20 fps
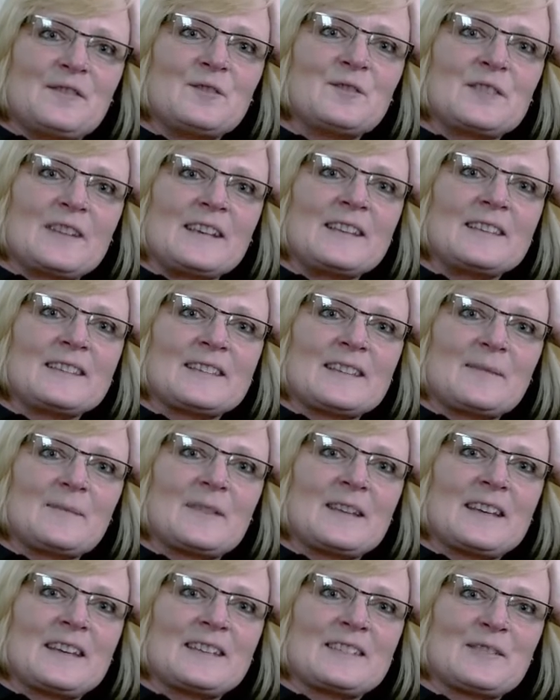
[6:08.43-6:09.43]
you sense
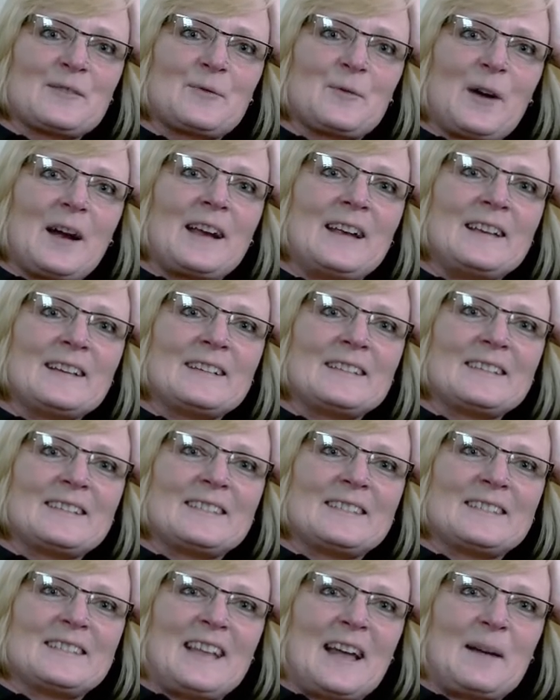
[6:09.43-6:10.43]
something isn't right,
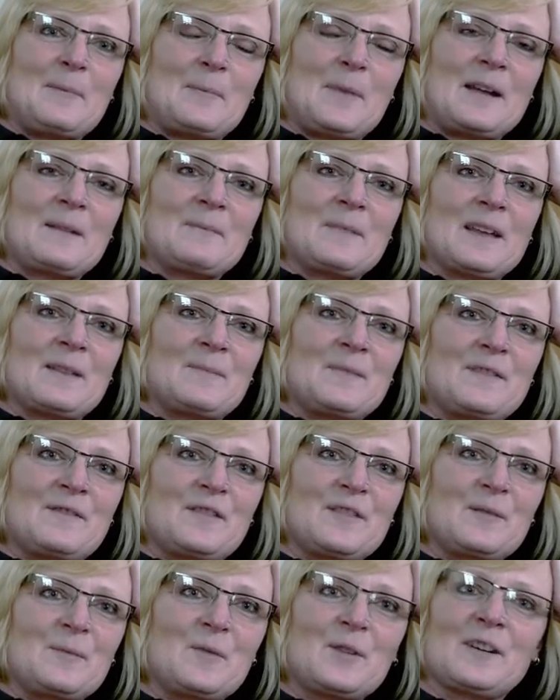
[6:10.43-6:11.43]
that might make me
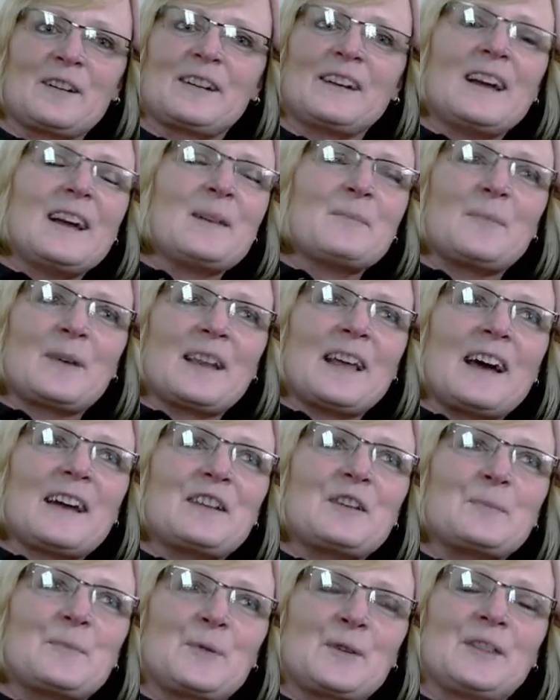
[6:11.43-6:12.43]
feel more. But how
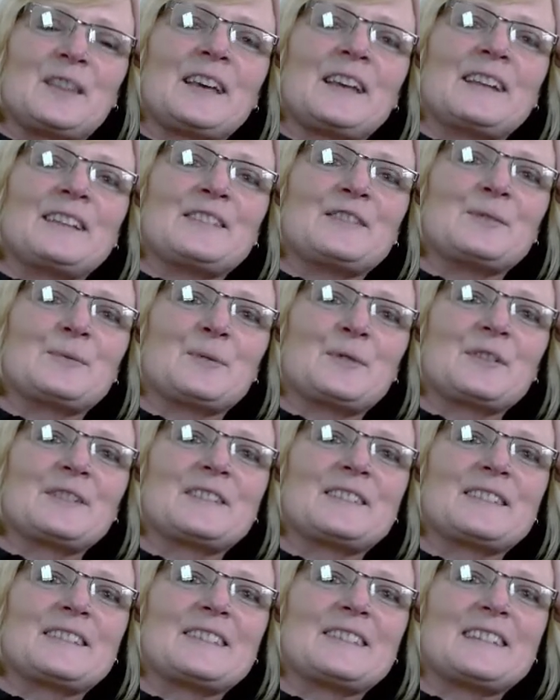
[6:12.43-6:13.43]
do you put that into
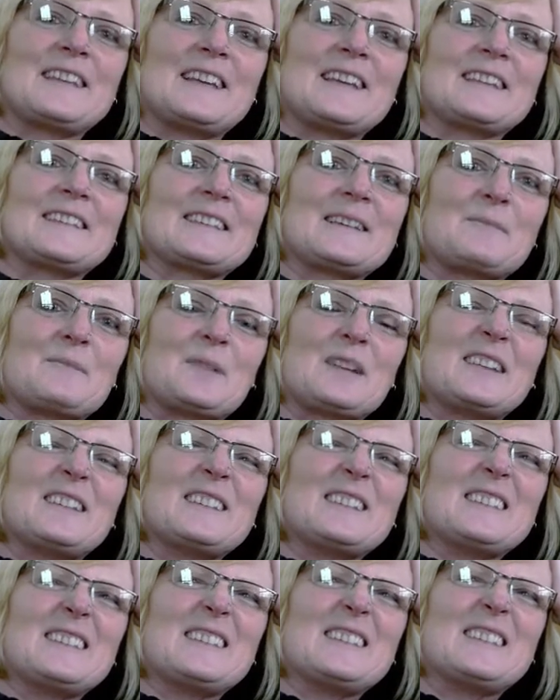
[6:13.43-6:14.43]
words to say to somebody,
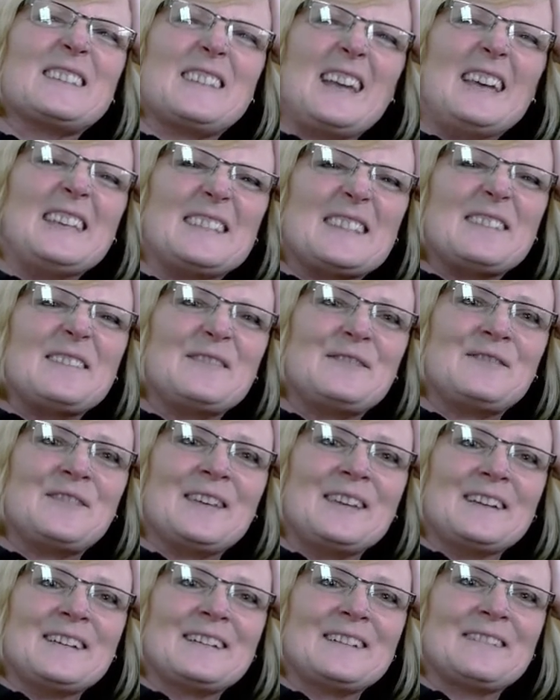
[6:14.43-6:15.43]
just doesn't
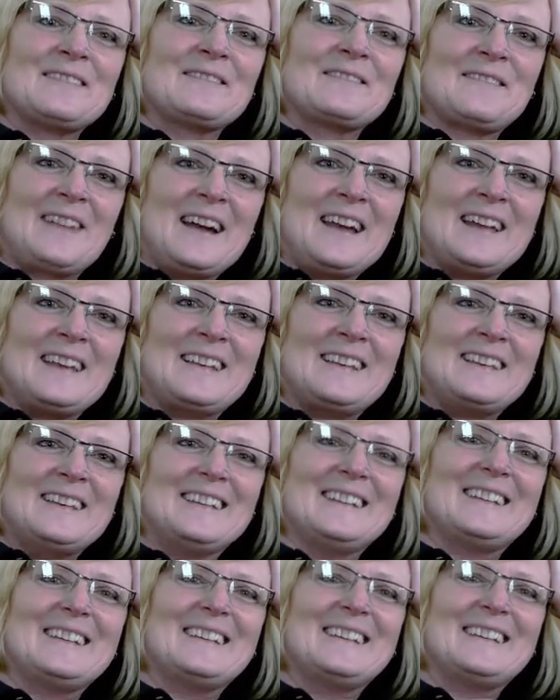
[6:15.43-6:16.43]
feel right?
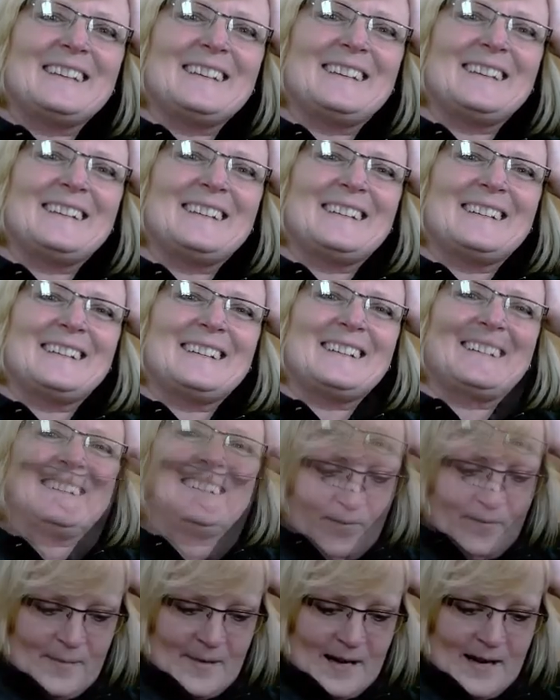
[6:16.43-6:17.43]

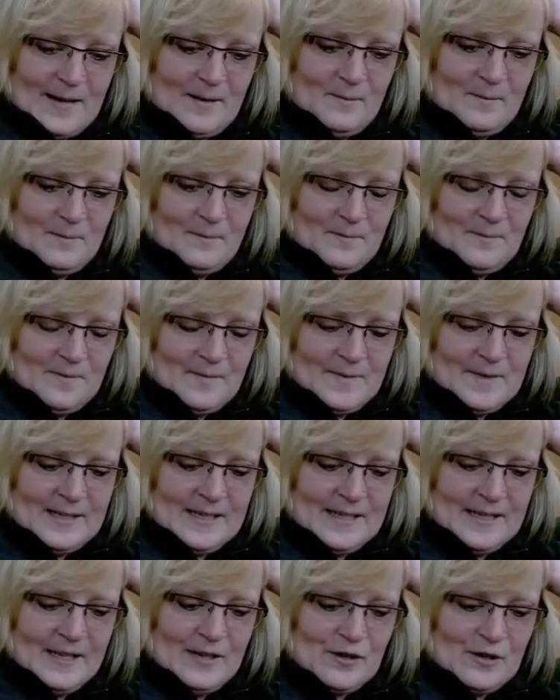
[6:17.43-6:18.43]
I'm
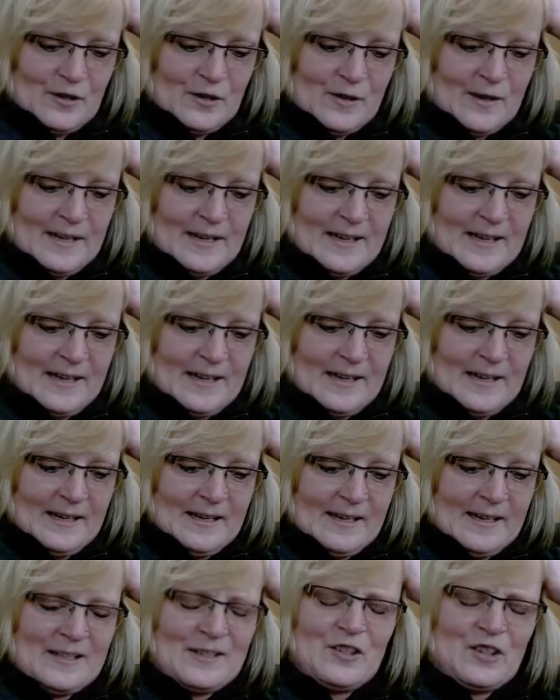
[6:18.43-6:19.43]
sitting here going,
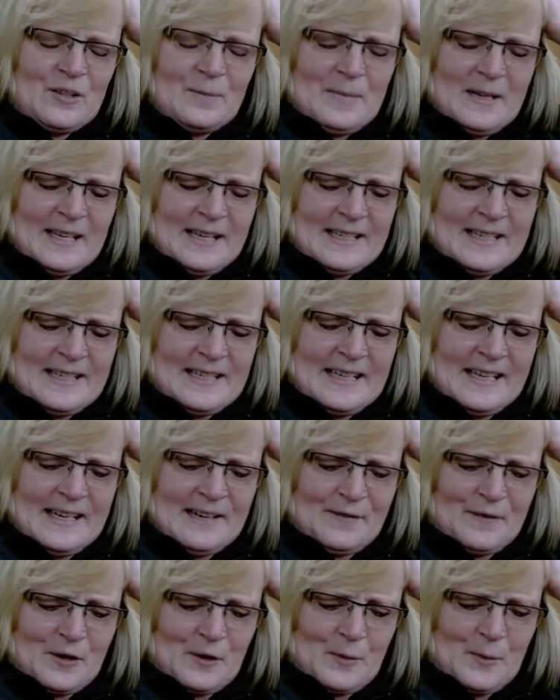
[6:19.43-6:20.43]
it's going to be easy to
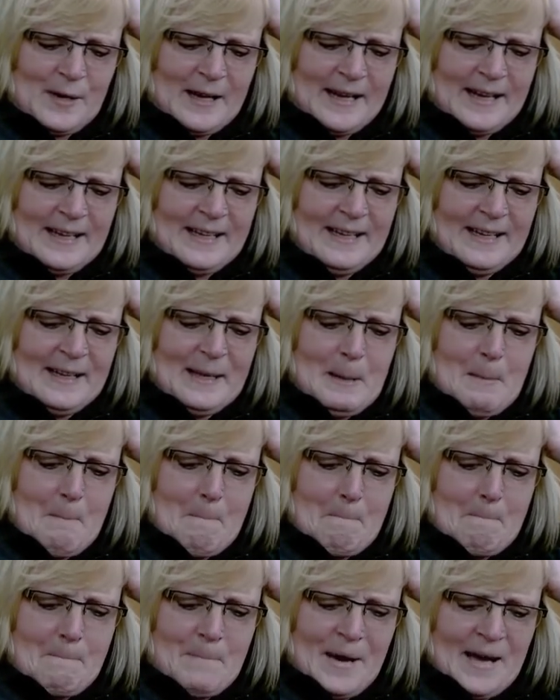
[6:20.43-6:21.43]
give her away.
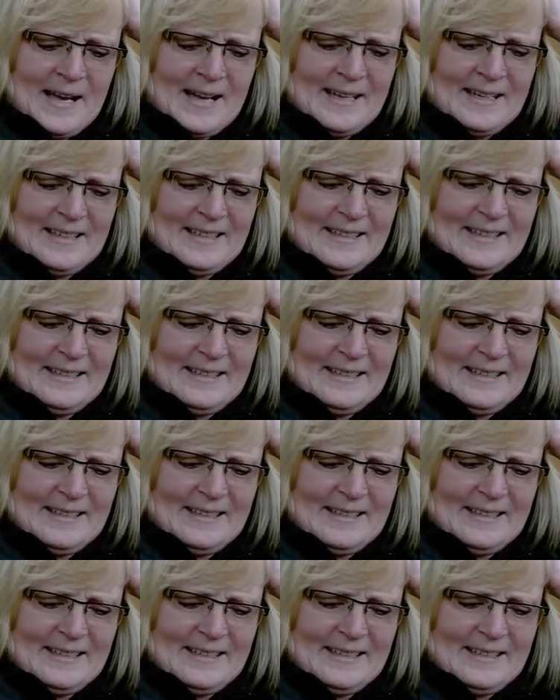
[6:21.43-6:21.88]
But